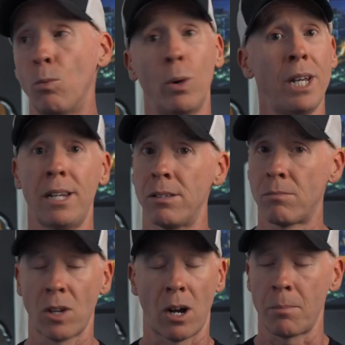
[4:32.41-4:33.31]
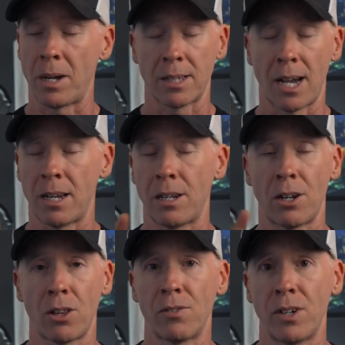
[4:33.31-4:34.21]
We need to talk about that in
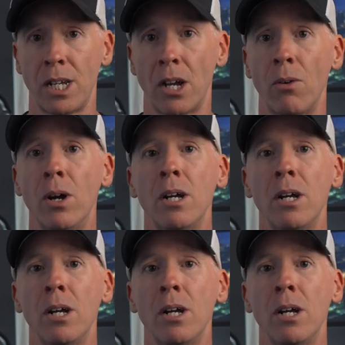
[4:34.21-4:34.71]
another video.